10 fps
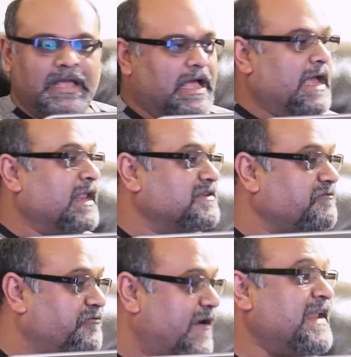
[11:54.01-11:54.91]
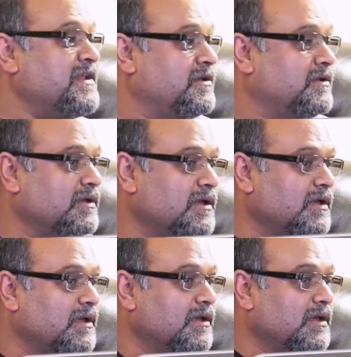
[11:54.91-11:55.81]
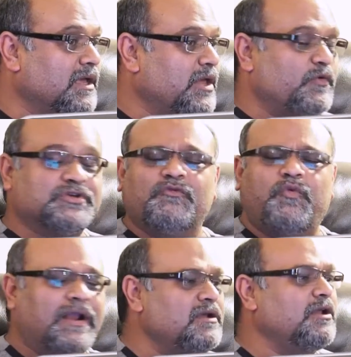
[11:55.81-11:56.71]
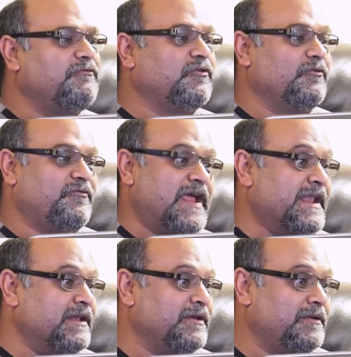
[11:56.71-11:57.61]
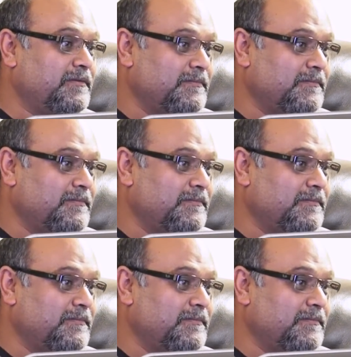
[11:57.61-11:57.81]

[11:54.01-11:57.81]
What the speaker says: And as a friend, he was a wonderful friend.